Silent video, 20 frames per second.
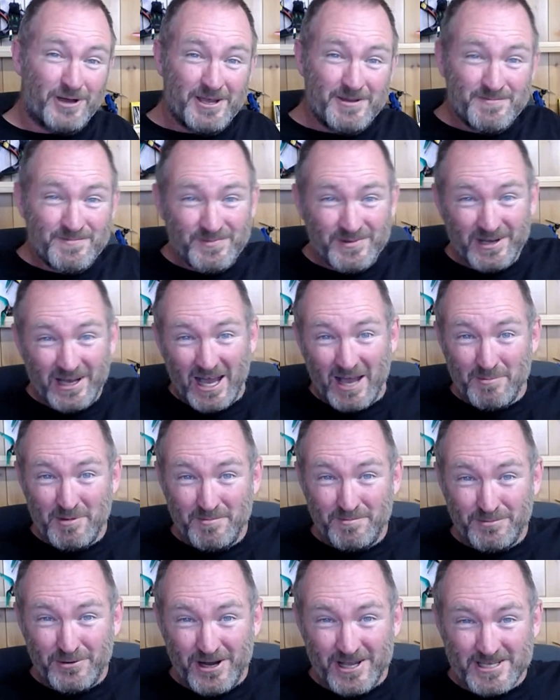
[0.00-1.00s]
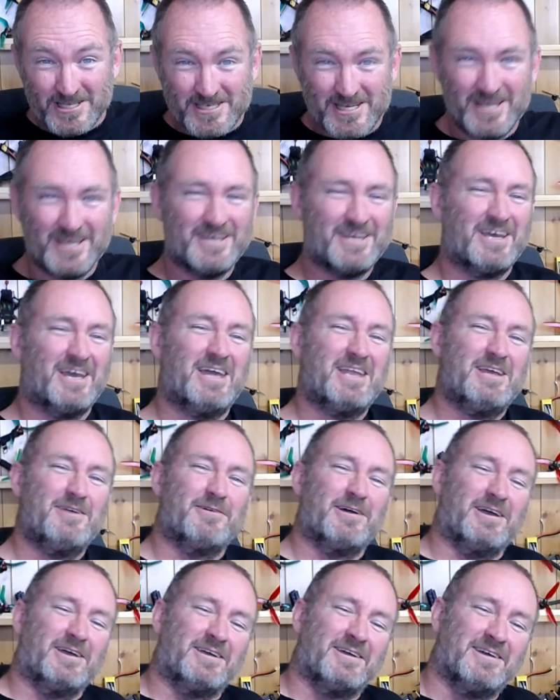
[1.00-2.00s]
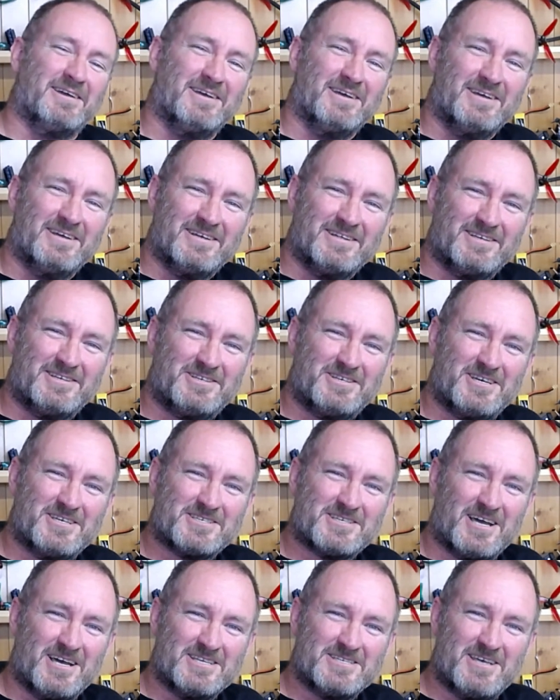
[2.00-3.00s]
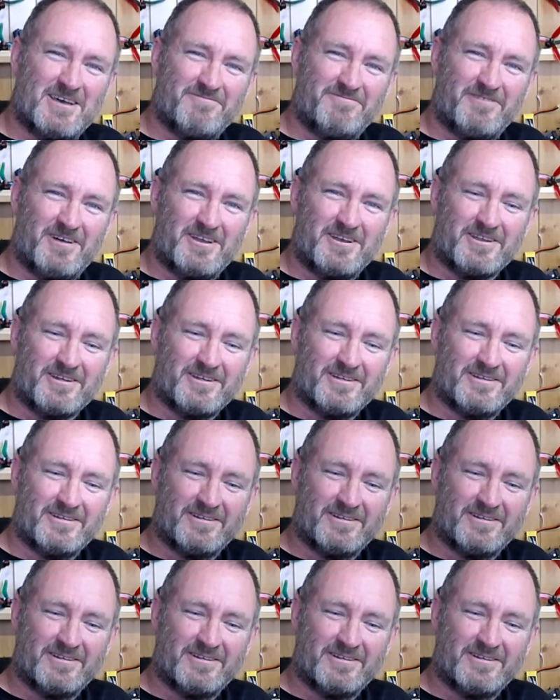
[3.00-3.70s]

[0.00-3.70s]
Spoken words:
way, I'm impressed. Anyway, cheers guys, have fun.